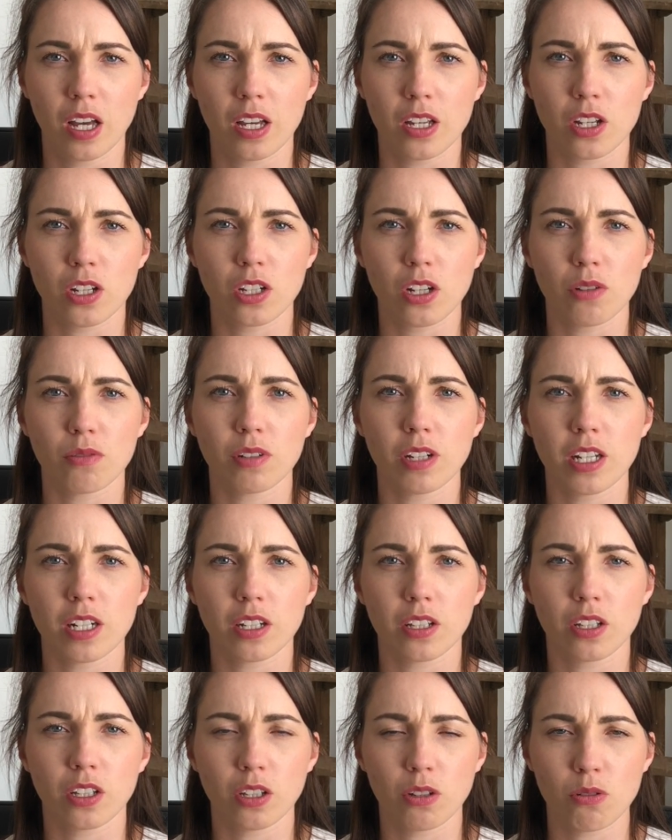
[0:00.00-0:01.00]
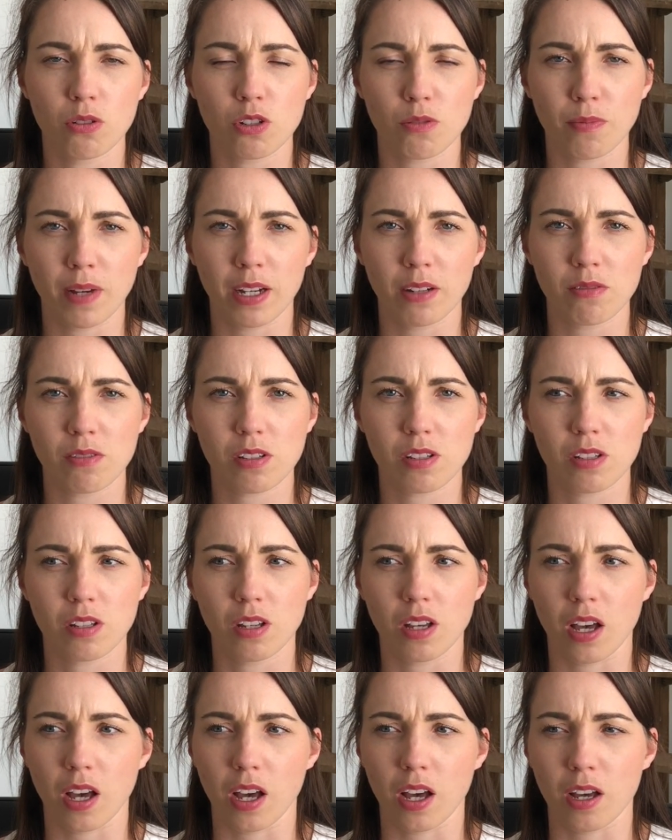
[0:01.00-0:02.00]
You don't need a huge amount,
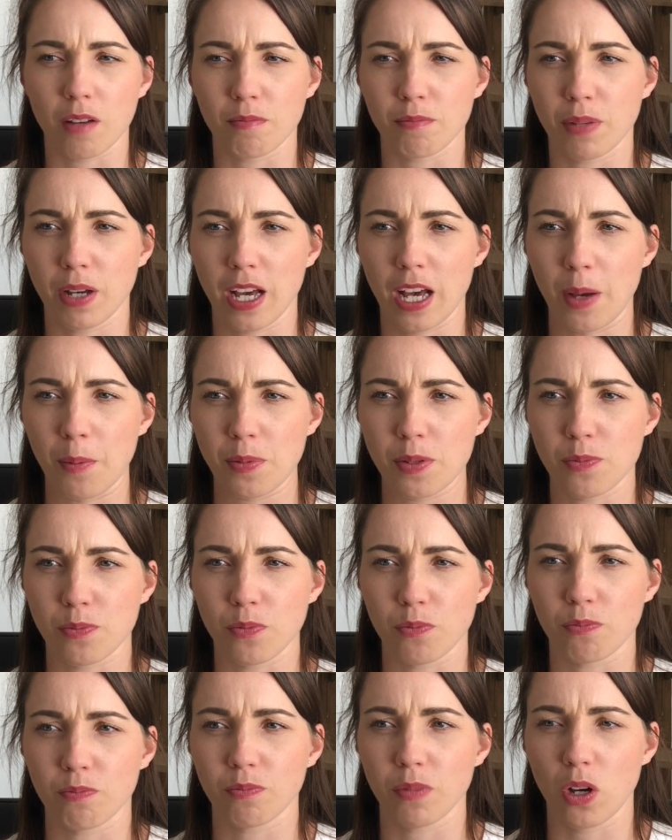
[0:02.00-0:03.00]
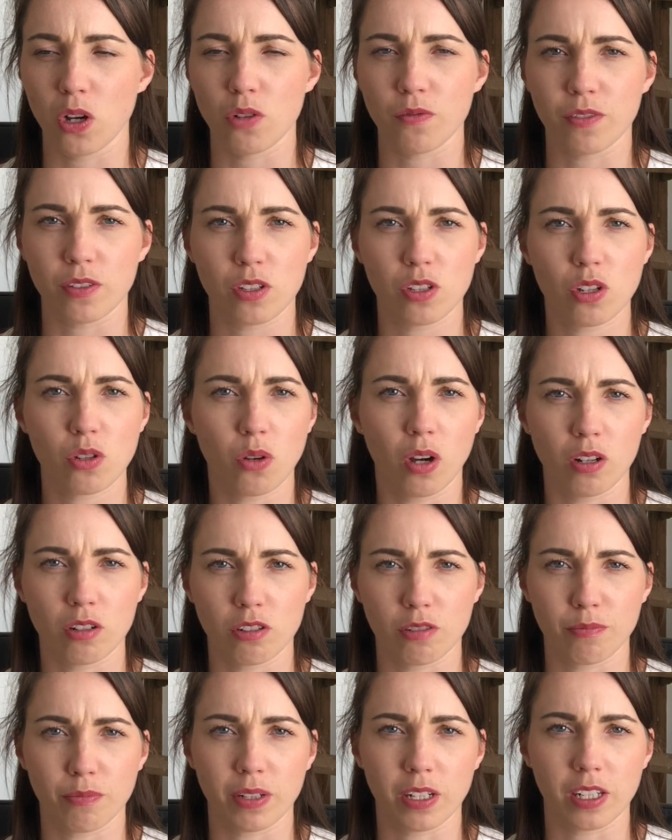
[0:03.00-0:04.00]
perhaps over
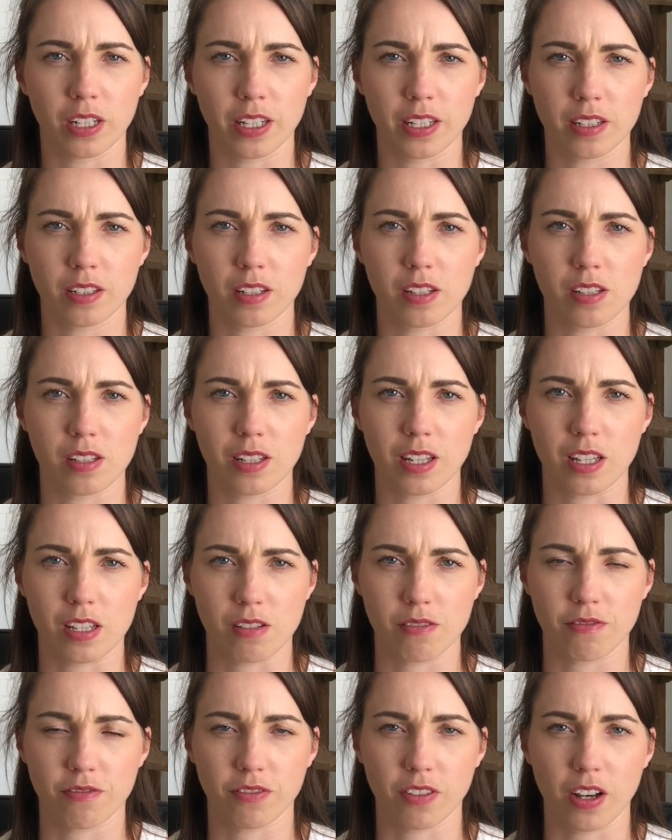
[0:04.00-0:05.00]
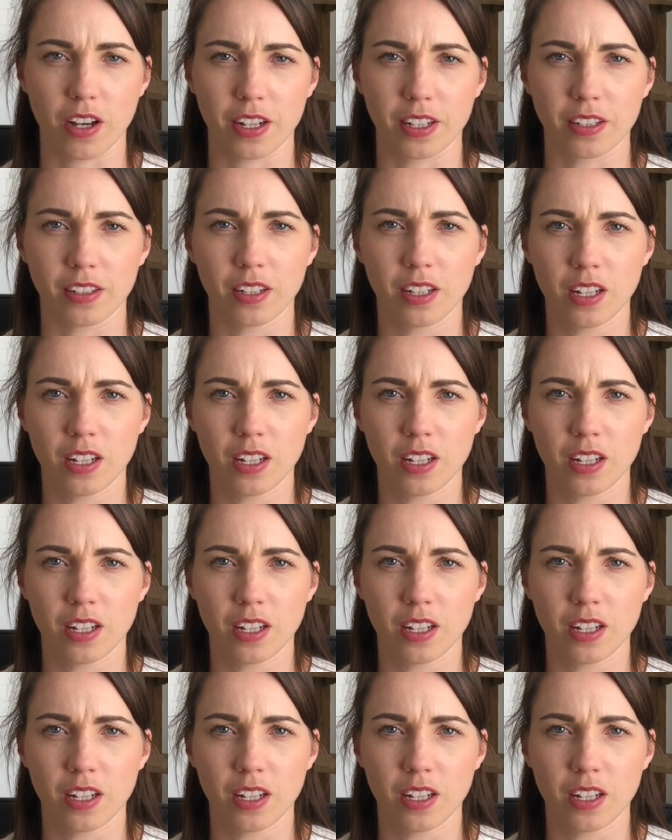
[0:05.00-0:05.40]
200 millilitres is fine.